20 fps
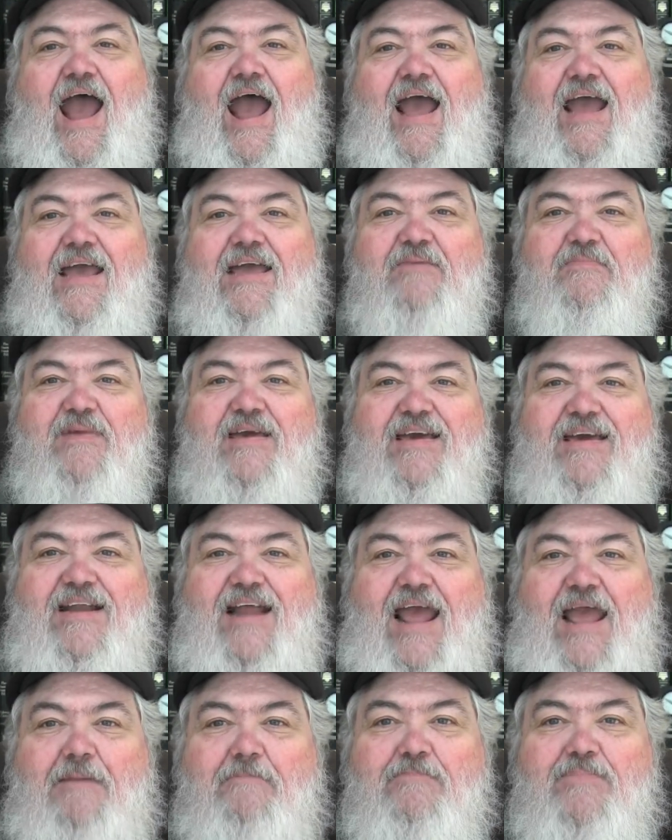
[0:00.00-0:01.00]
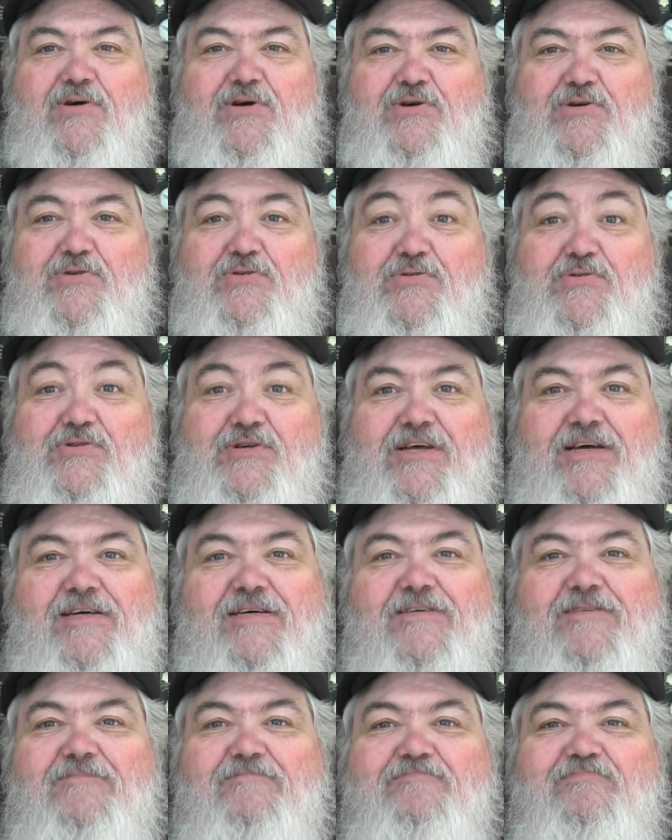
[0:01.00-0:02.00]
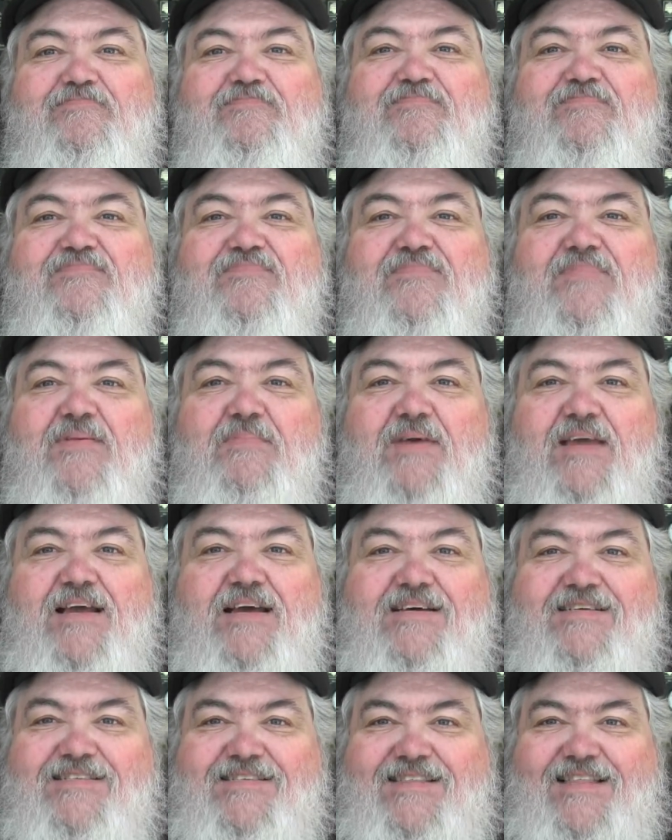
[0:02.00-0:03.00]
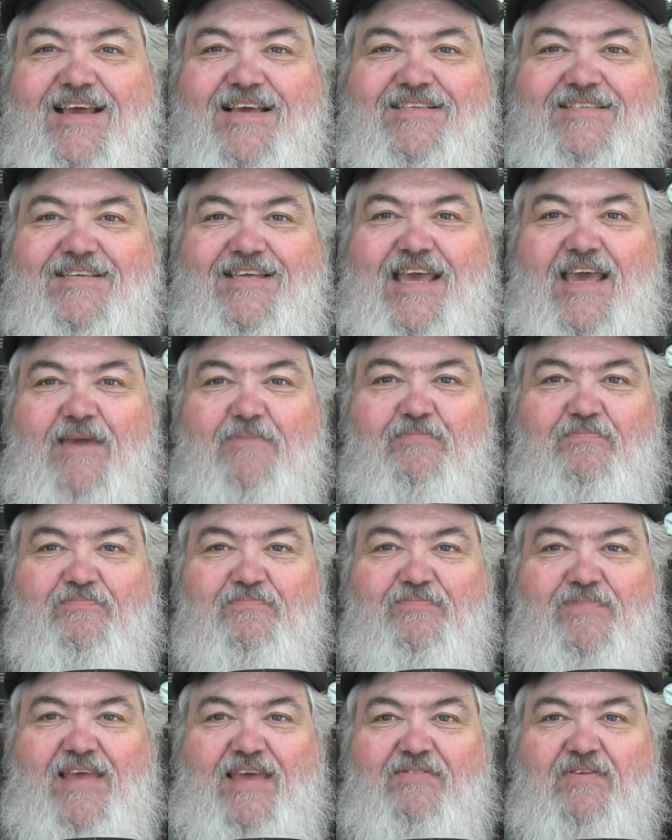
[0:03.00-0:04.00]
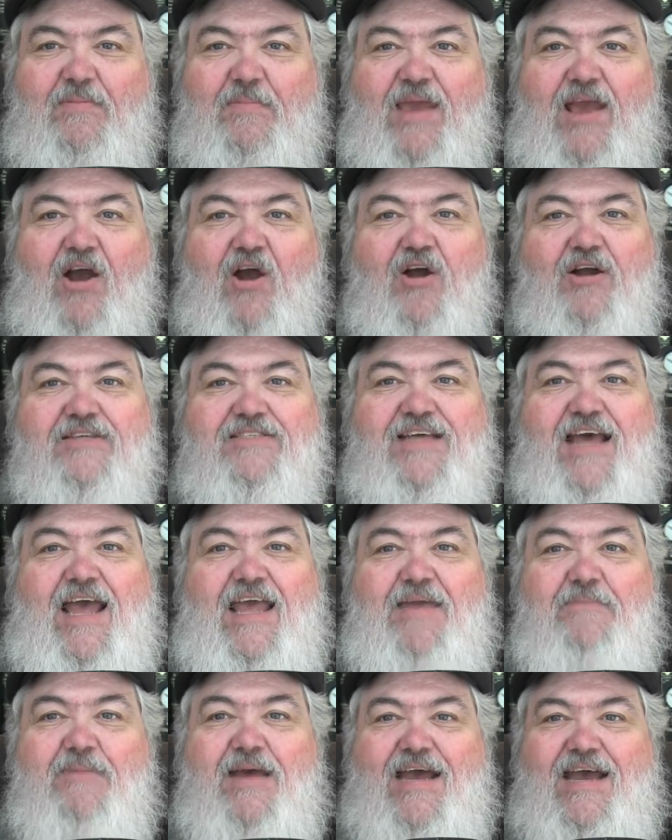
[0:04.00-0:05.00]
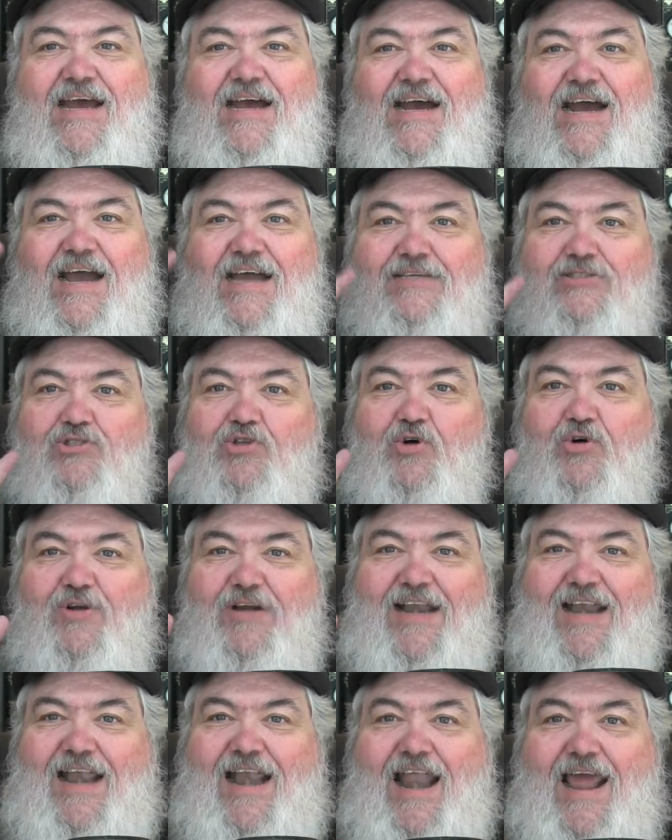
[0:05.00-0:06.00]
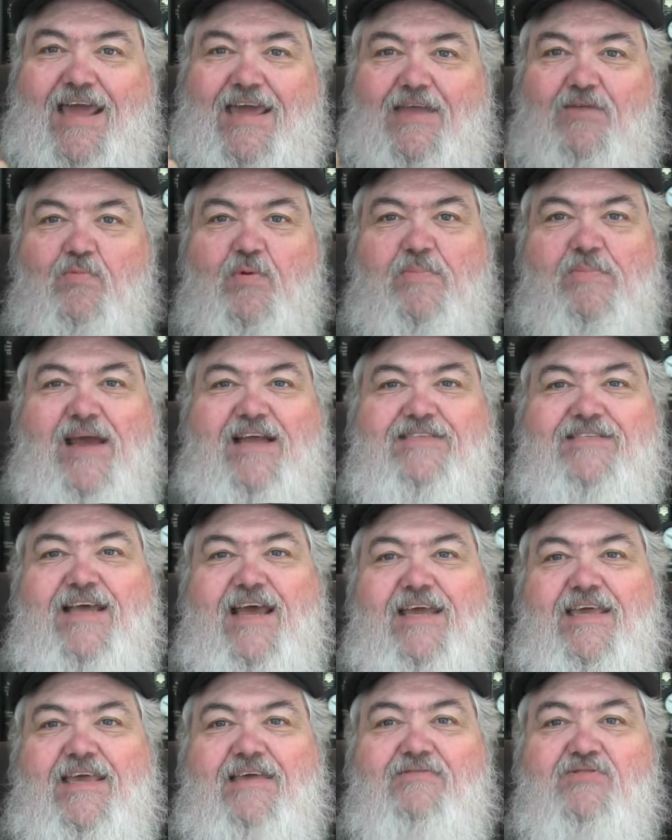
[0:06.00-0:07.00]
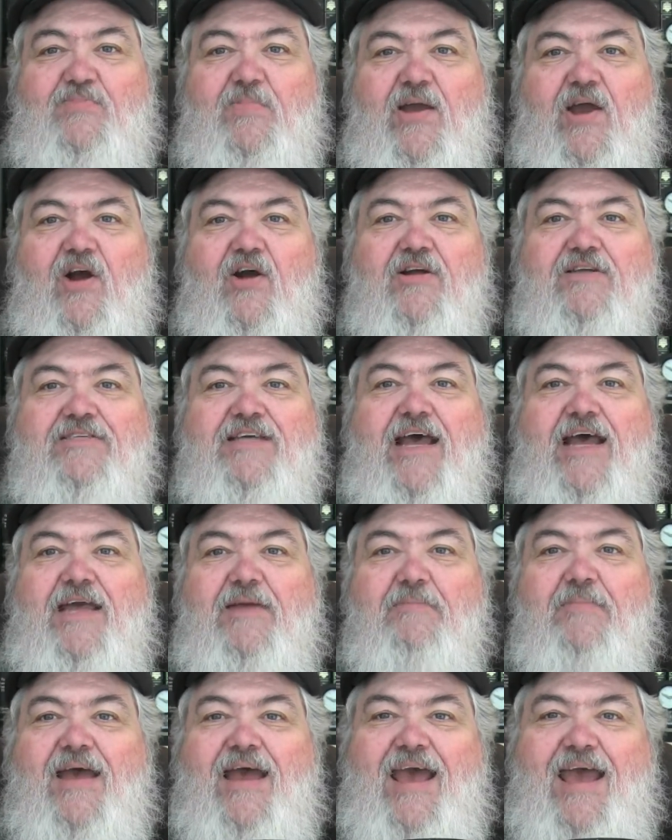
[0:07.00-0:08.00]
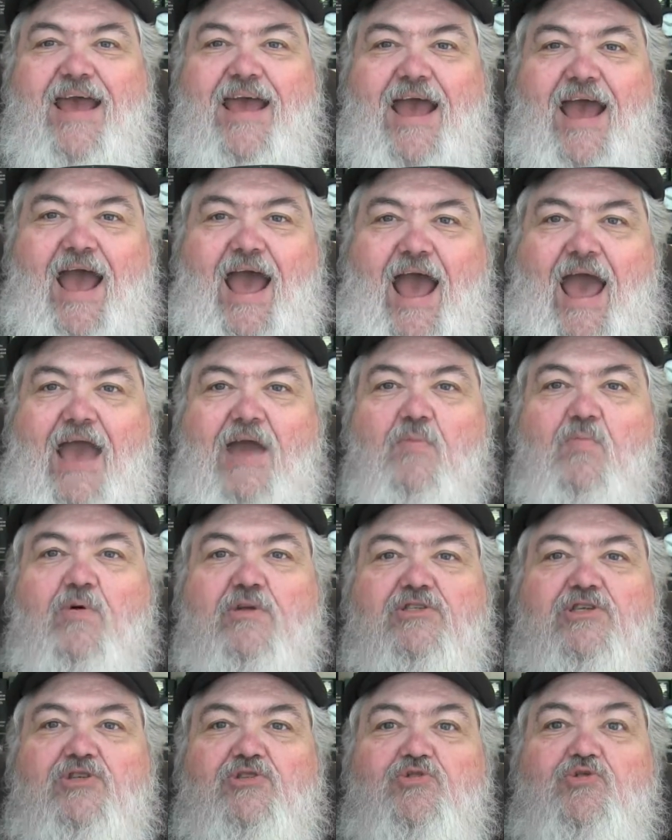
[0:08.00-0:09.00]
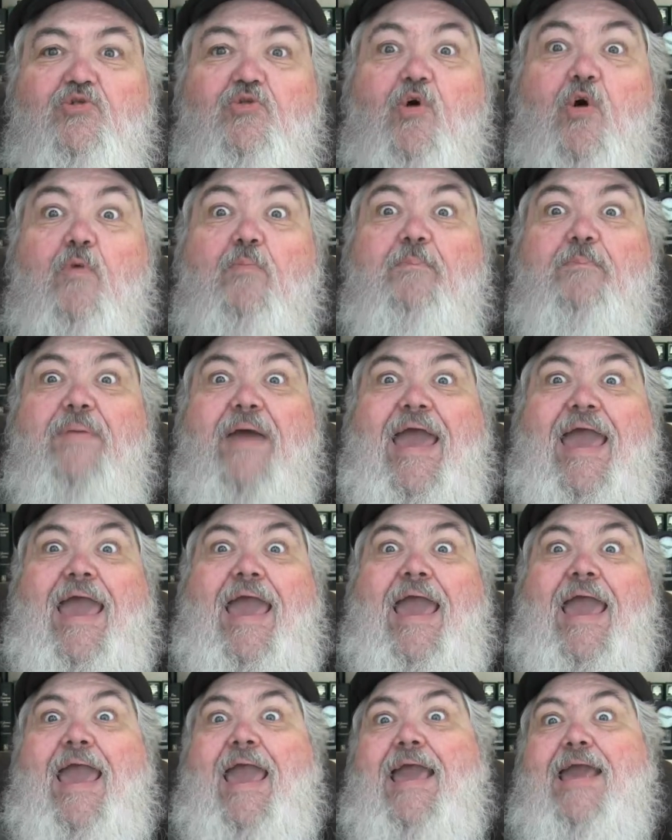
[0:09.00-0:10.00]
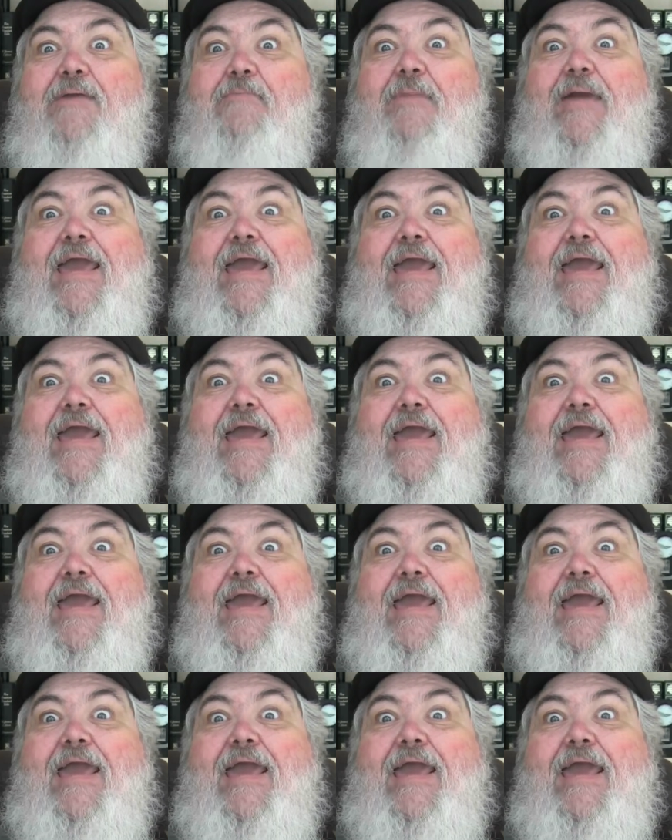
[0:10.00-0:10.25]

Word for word: I'm in a mood because things keep giving me a hard time. I don't like it when my tech gives me a hard time. I want it to obey